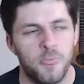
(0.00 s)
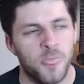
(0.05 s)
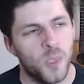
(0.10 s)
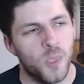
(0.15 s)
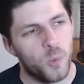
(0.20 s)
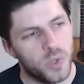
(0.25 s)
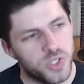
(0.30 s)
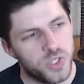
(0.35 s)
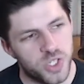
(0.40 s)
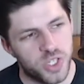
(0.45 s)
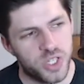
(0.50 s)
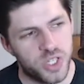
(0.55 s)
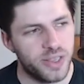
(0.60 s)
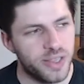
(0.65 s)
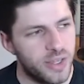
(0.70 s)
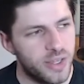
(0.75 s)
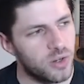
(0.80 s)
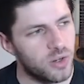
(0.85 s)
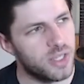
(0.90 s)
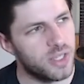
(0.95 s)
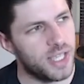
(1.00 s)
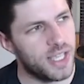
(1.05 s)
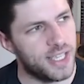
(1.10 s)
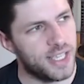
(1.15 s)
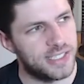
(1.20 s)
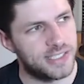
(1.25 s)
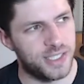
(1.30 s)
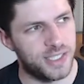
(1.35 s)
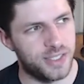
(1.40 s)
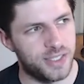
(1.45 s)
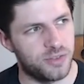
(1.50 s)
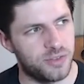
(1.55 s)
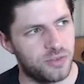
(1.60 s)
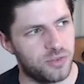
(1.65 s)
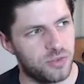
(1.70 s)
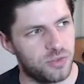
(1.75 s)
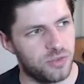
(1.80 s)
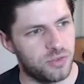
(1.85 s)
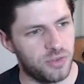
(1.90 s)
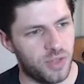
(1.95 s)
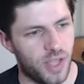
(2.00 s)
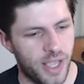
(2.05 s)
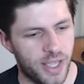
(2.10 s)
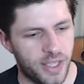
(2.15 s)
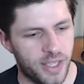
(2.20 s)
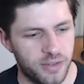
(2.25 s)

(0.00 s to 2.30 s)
which clearly isn't like